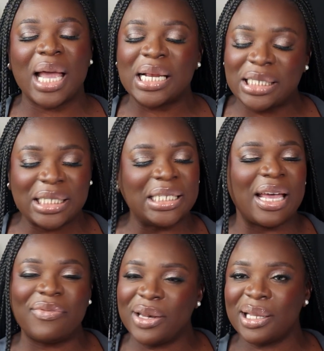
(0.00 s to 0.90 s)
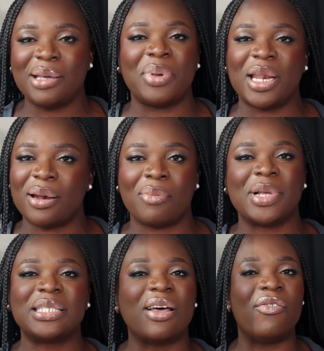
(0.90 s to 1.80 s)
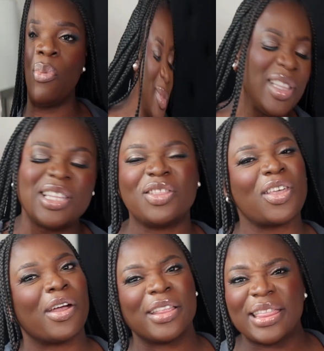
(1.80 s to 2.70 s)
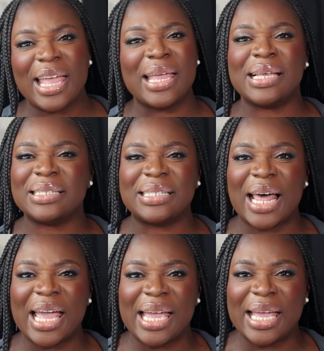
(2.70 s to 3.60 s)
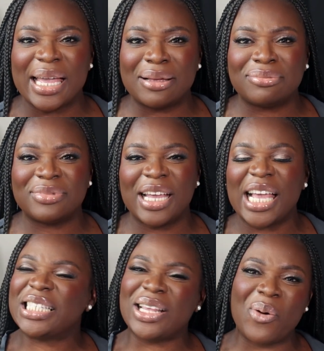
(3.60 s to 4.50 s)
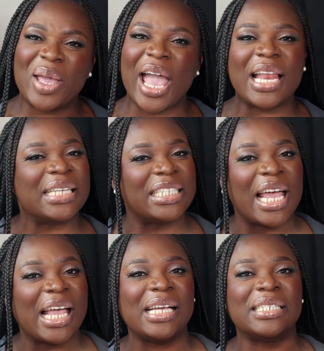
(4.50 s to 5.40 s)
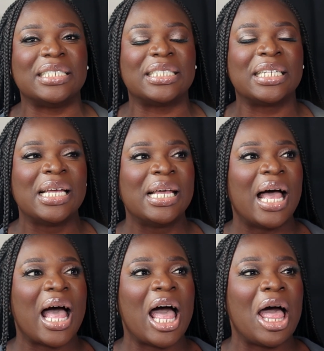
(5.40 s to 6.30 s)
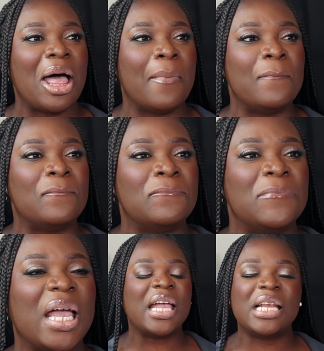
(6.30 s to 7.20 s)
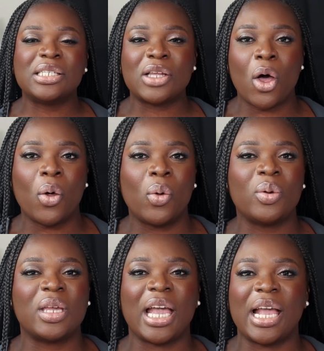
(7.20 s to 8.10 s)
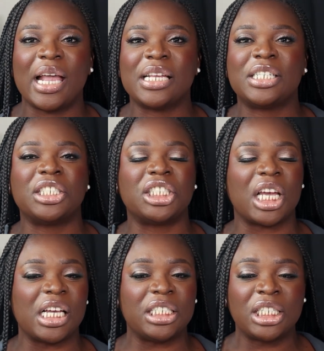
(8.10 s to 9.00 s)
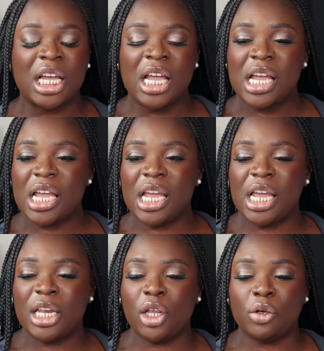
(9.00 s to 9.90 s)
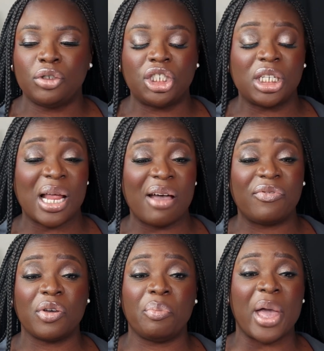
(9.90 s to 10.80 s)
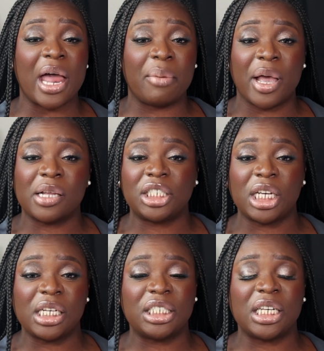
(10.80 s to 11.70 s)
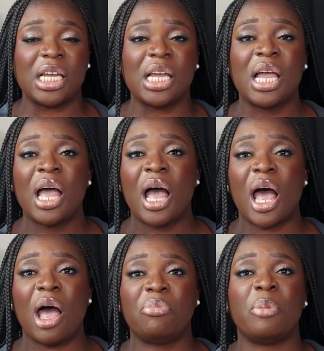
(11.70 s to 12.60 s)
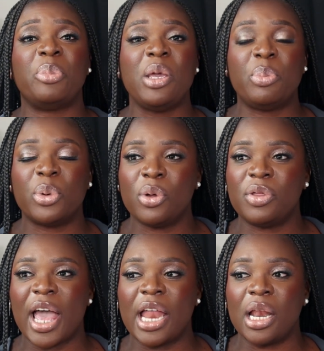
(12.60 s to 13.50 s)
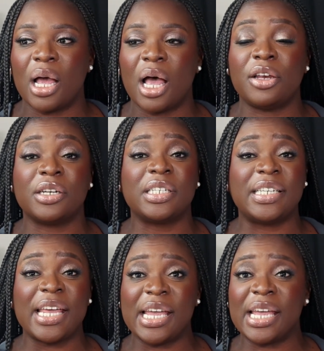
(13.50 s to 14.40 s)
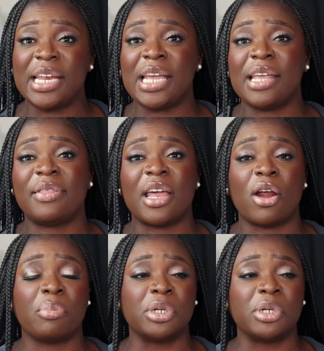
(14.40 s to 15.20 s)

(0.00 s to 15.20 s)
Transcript: I should have definitely betted on myself. The third thing is, like, it's okay to change. It is okay to change, and you should not feel bad about changing. People that understand and that are